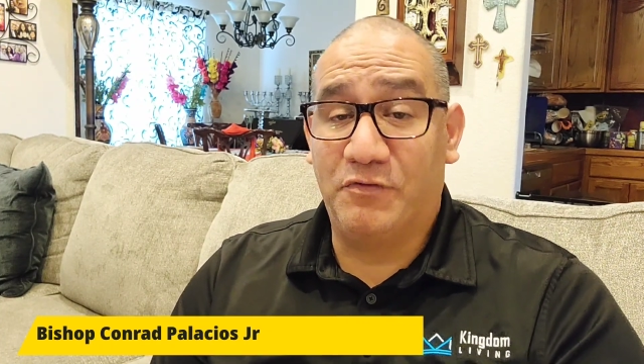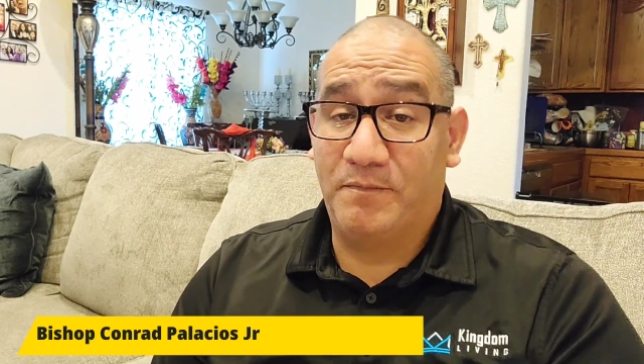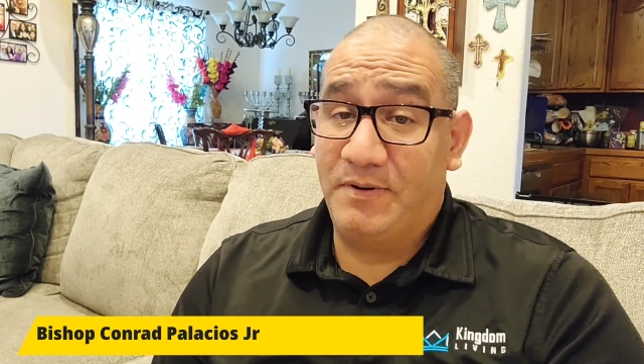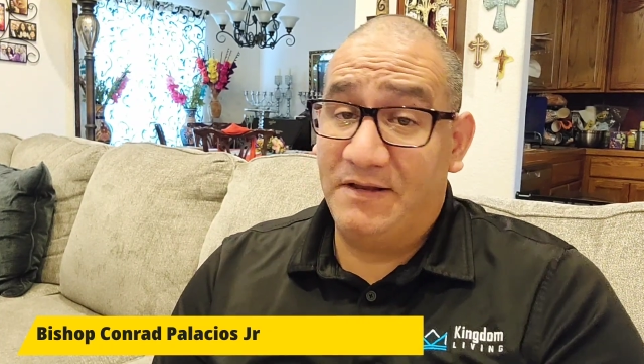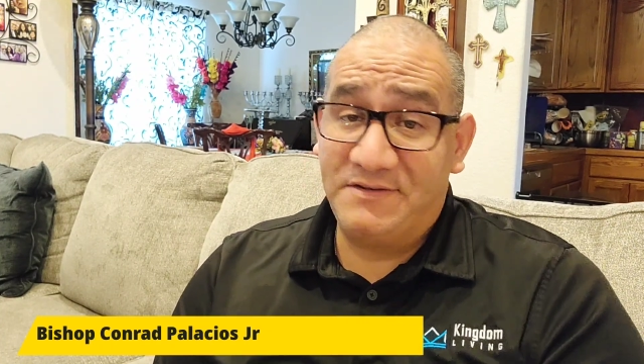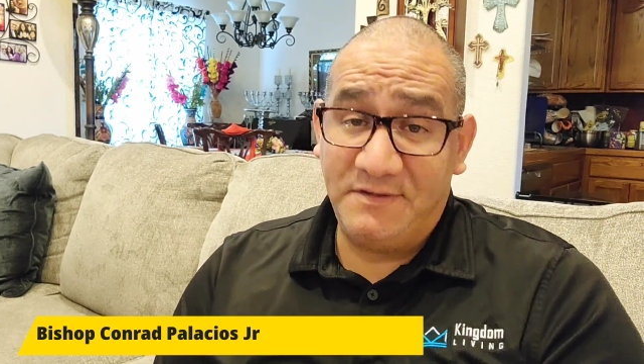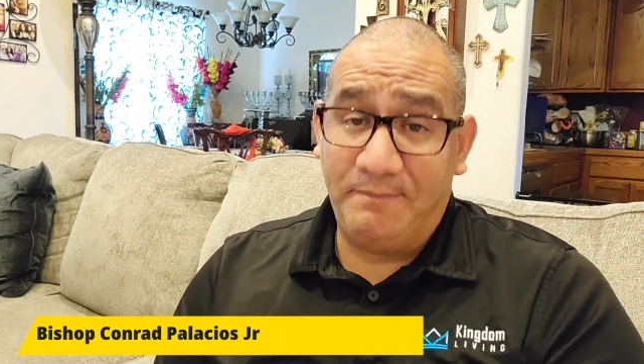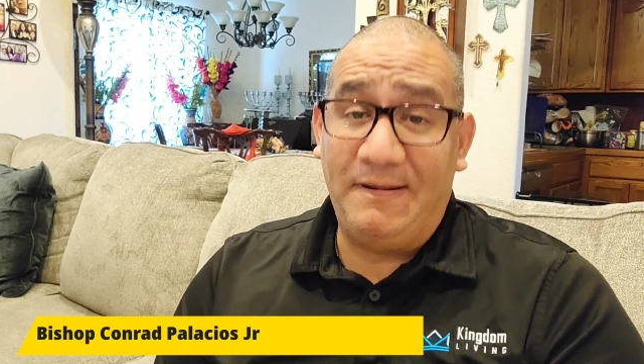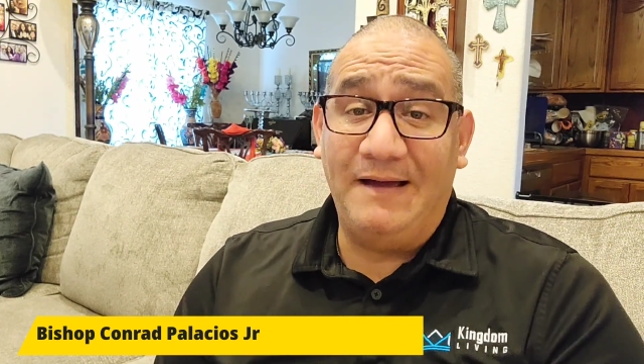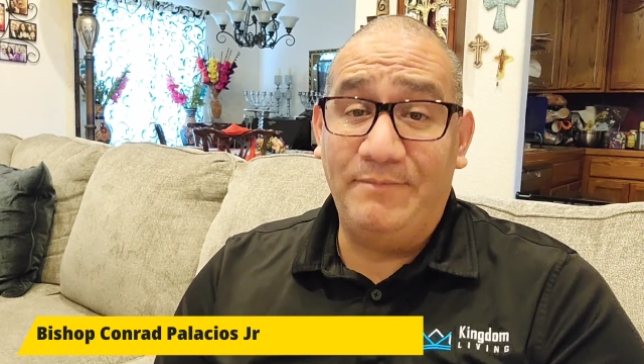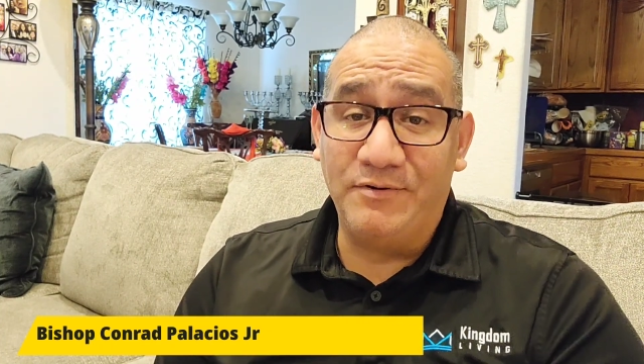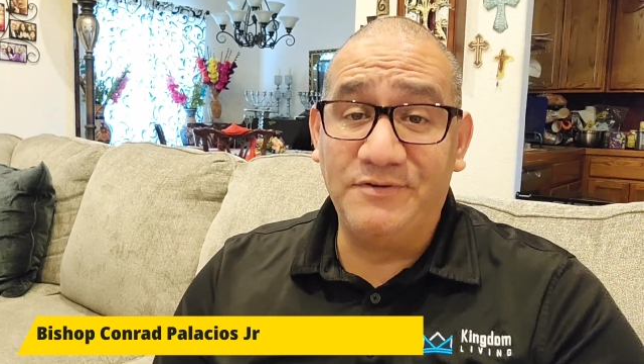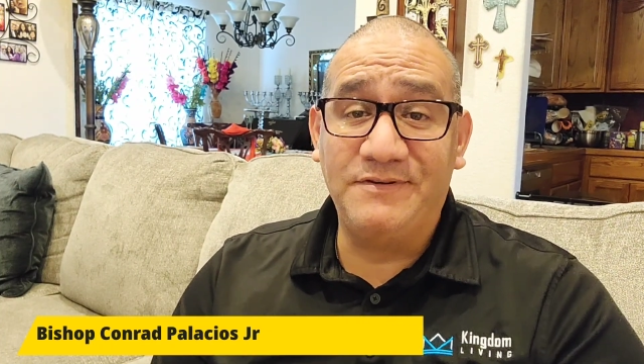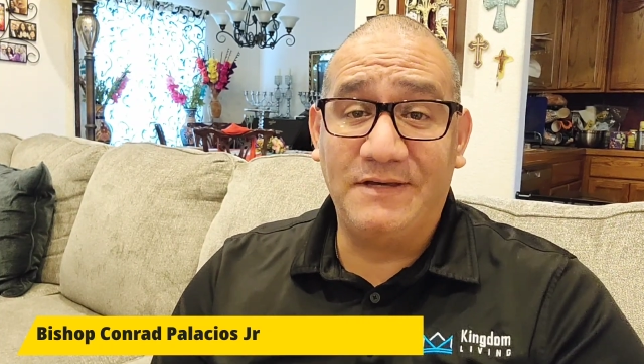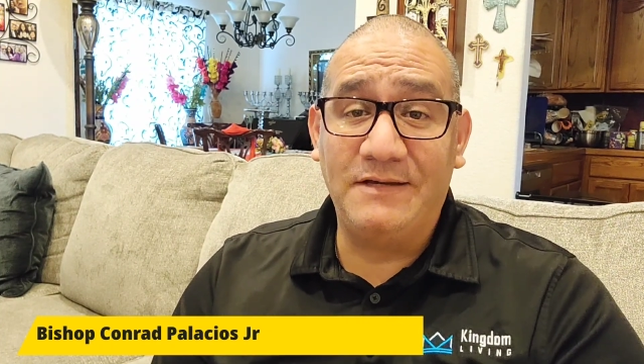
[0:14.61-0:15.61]
Plus, the
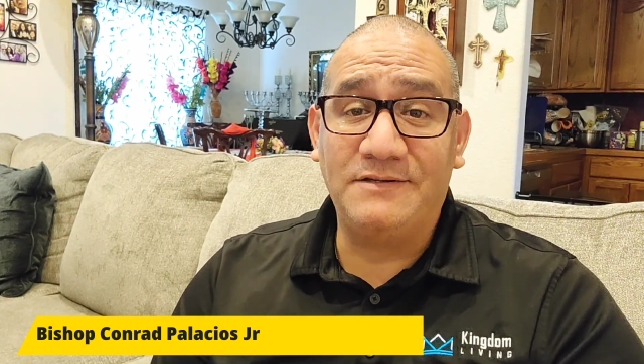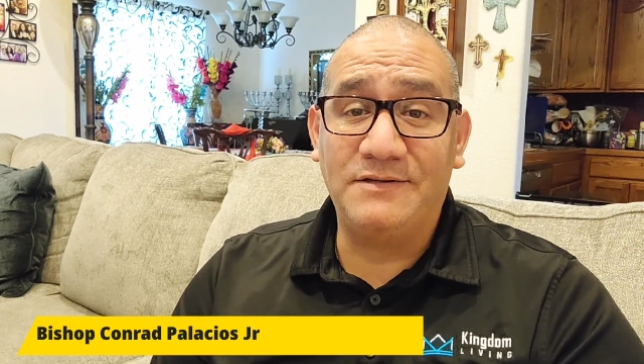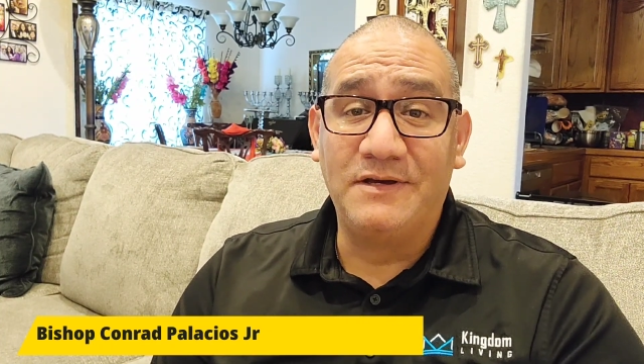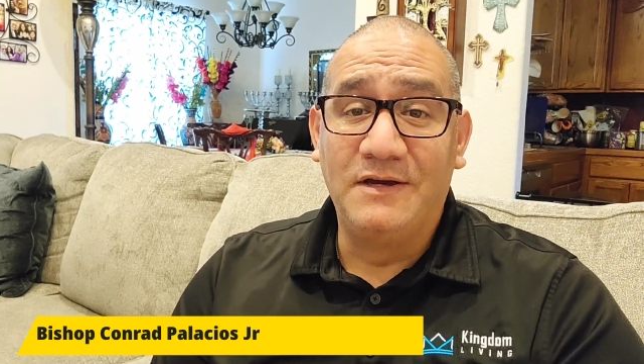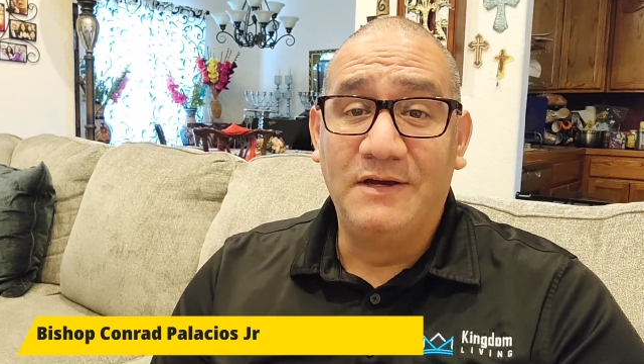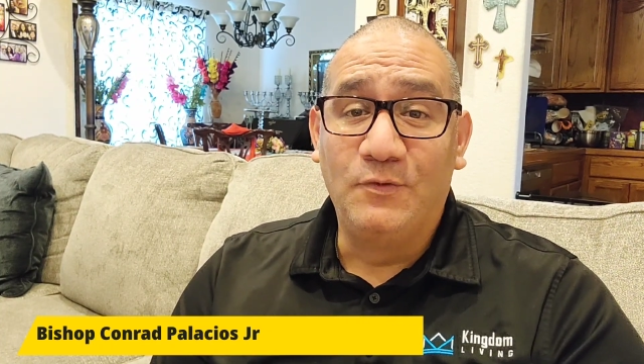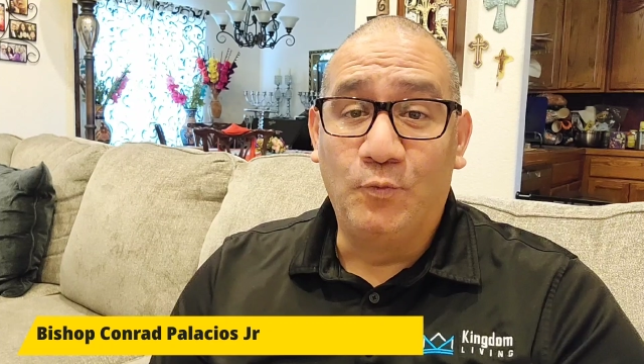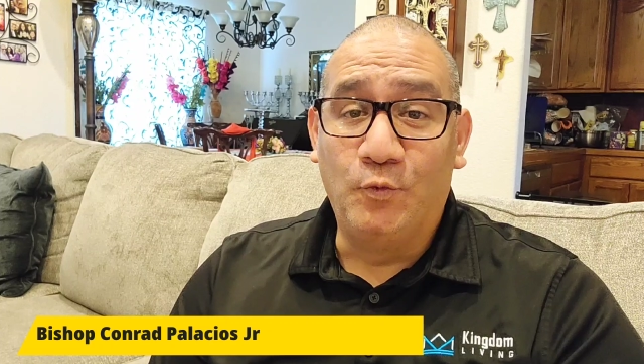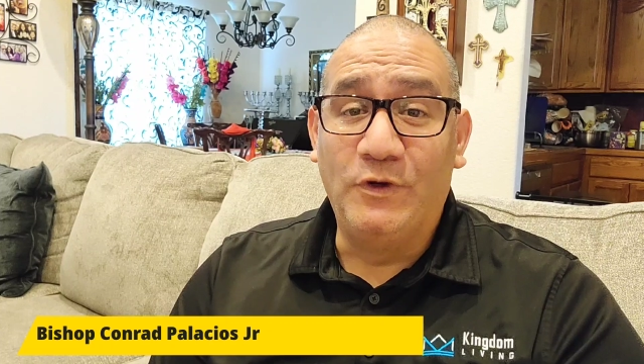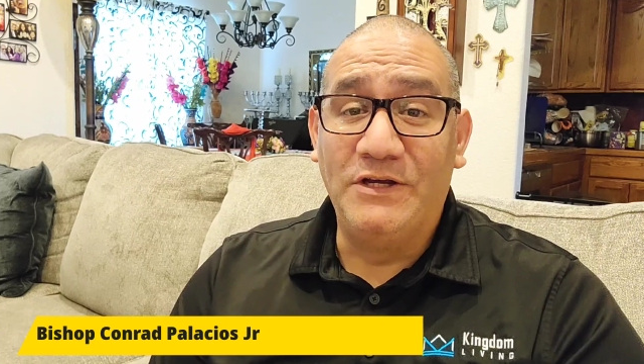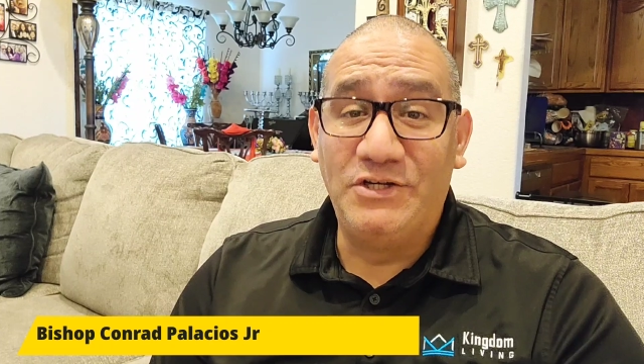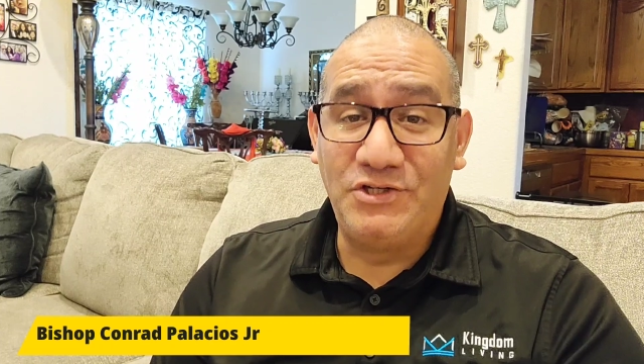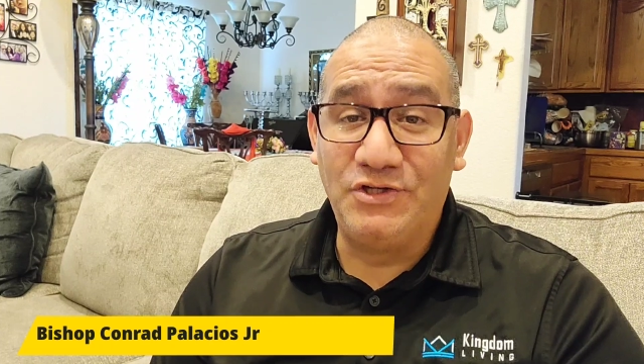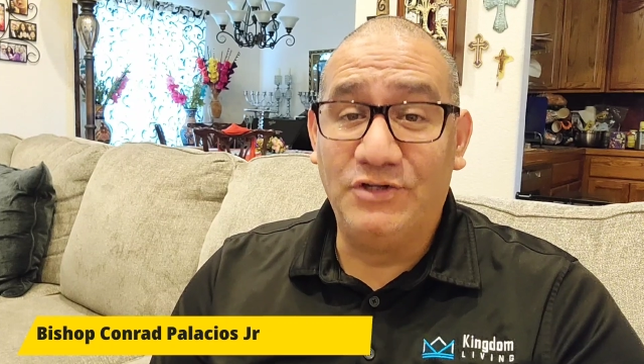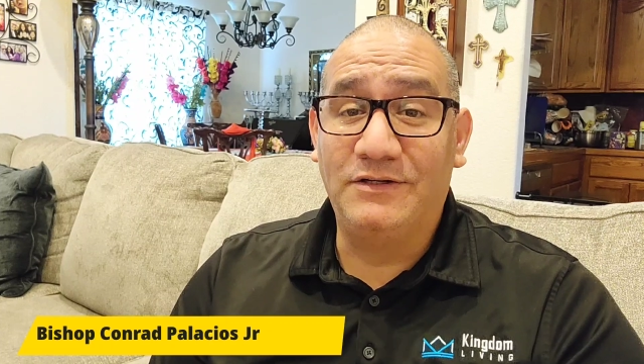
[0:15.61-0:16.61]
Bible says we
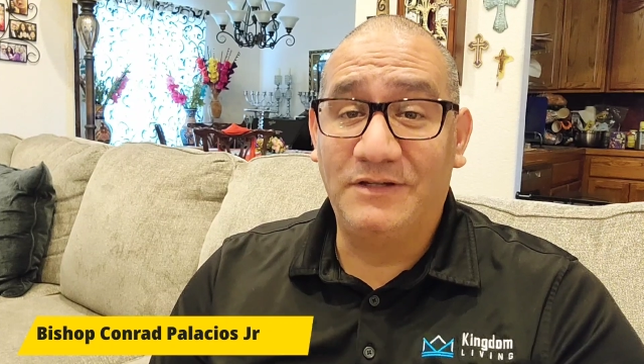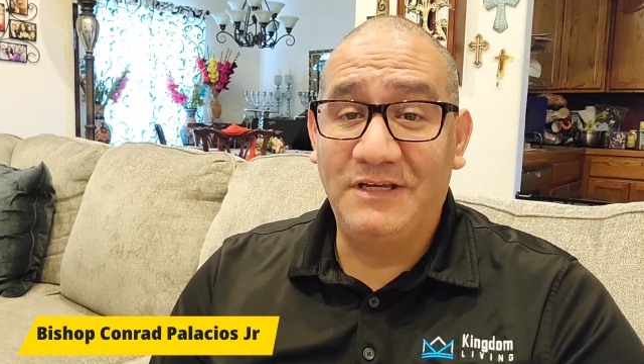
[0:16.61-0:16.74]
should